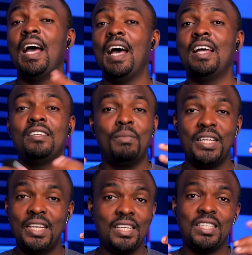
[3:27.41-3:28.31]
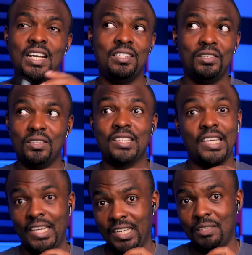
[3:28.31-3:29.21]
and my ears are not
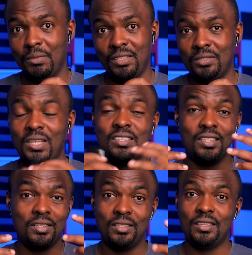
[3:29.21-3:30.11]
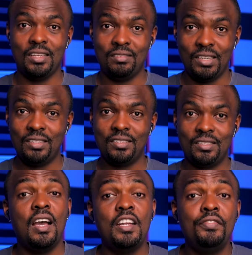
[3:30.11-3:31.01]
killing me, so that's a good thing, right?
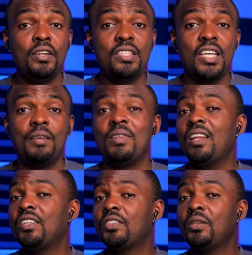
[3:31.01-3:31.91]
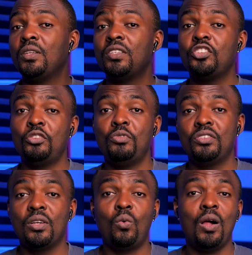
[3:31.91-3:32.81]
And if you're the type that likes to listen to
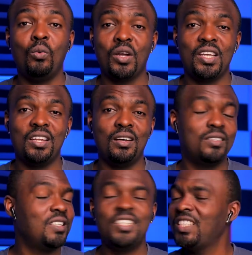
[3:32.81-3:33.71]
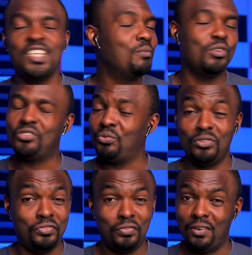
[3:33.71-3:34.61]
music while working out, these earbuds
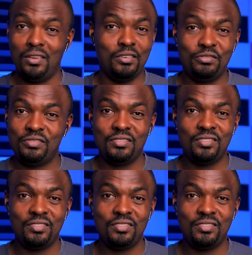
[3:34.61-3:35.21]
won't fall off.